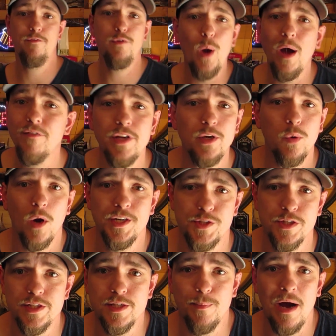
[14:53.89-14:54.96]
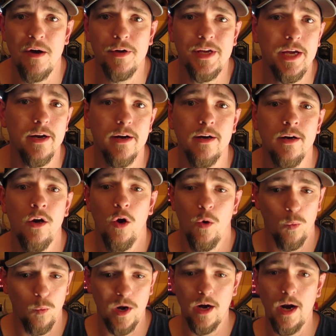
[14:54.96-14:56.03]
you have any questions about gear
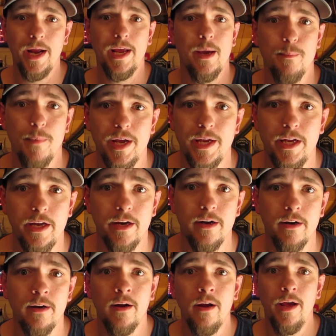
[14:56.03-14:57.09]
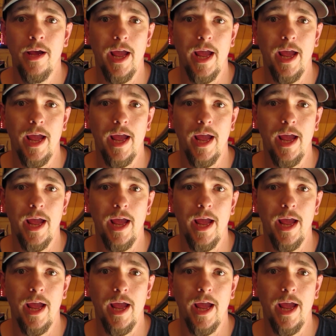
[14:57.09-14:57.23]
where I get my gear,